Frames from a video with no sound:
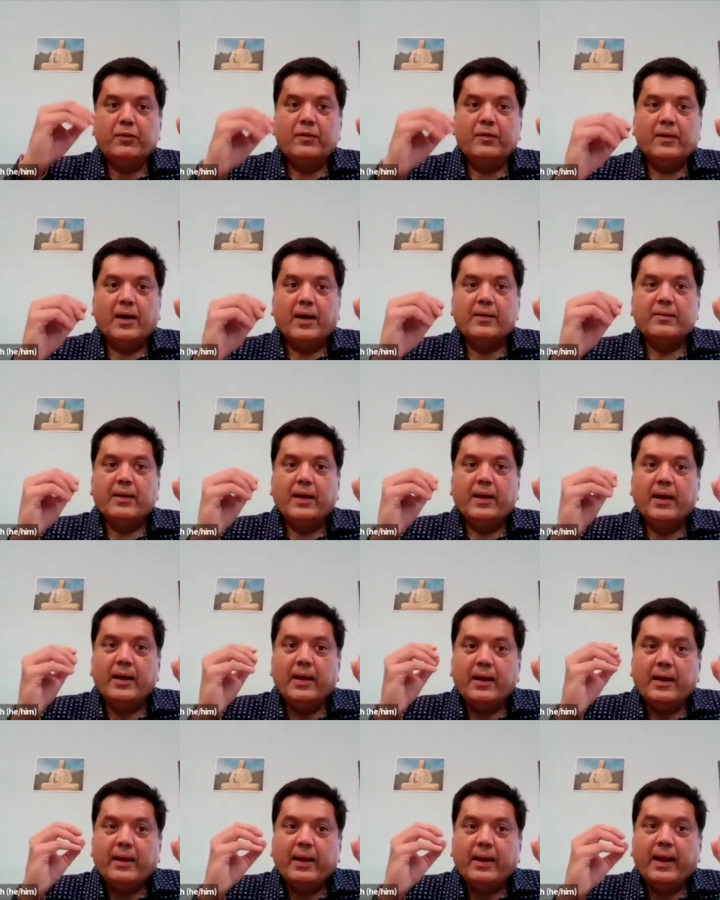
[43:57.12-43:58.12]
puts us
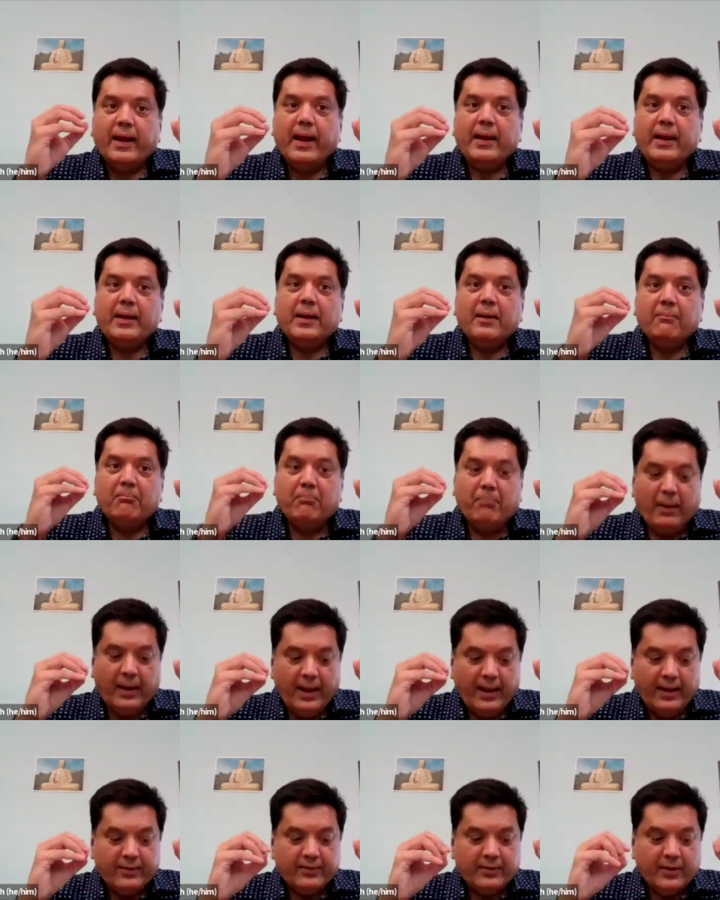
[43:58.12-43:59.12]
in a great
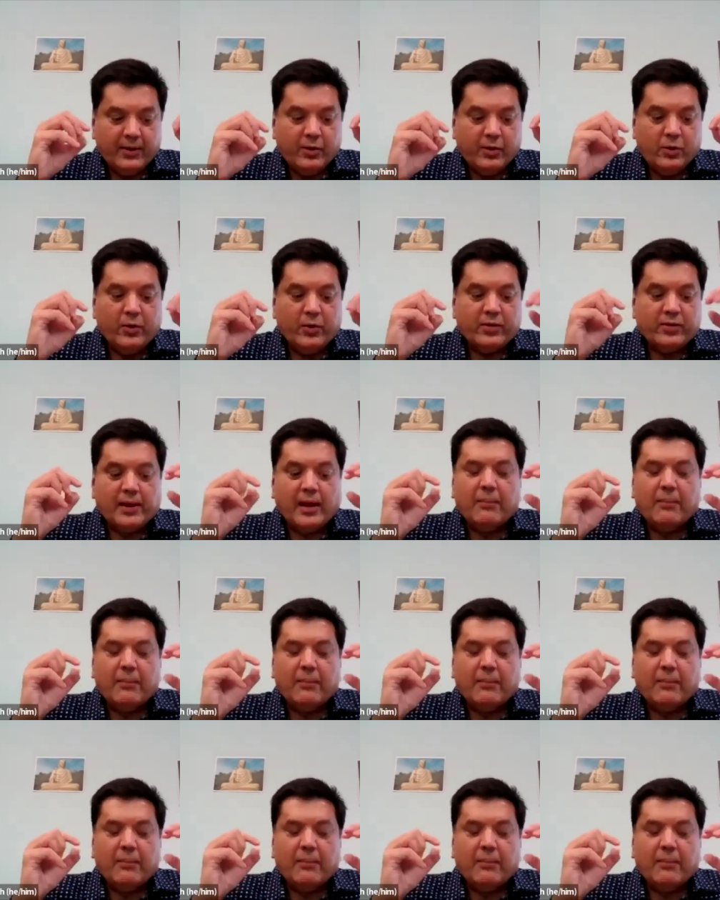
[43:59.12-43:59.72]
place to